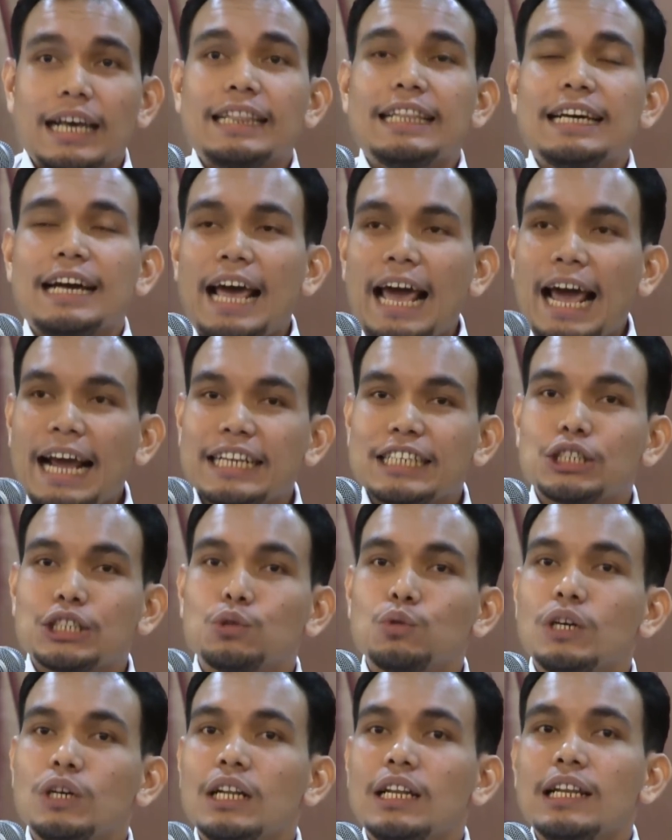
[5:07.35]
the
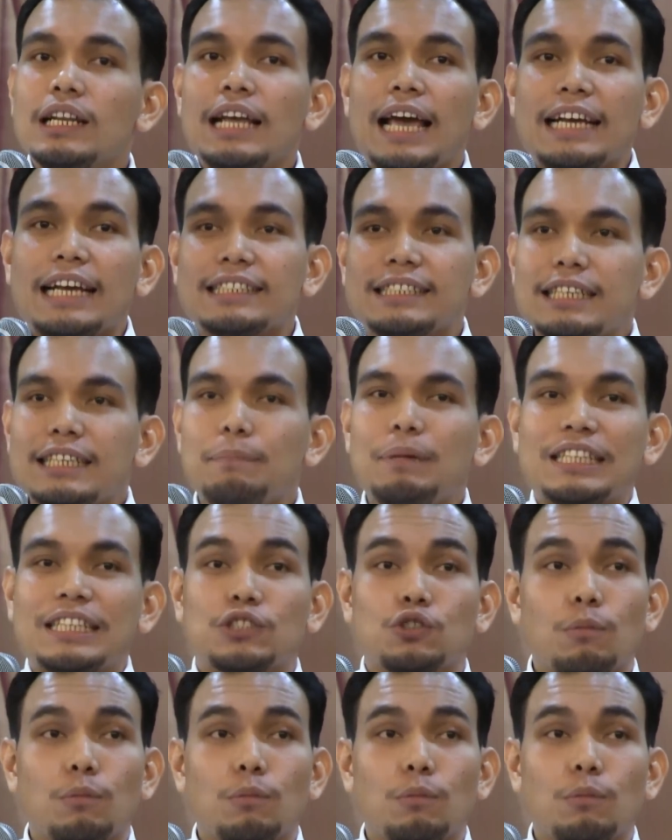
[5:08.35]
actual exhibit.